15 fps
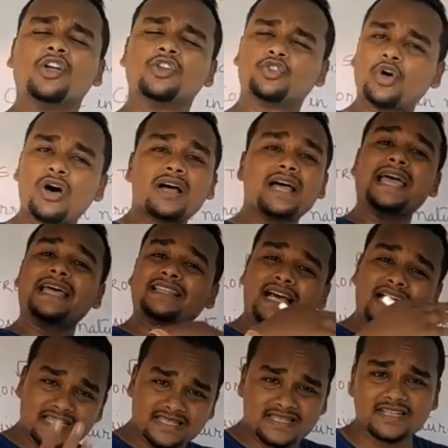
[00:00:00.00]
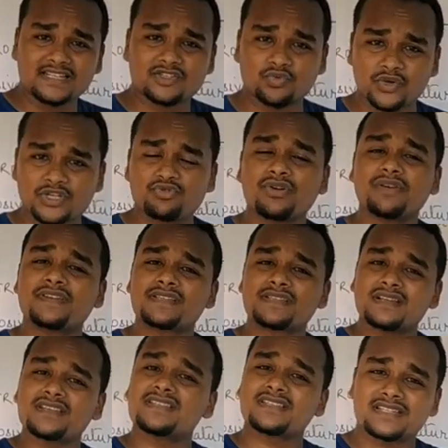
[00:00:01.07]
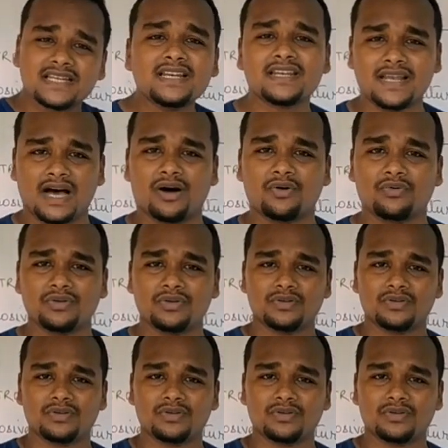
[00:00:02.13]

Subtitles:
the acids which we have discussed till now,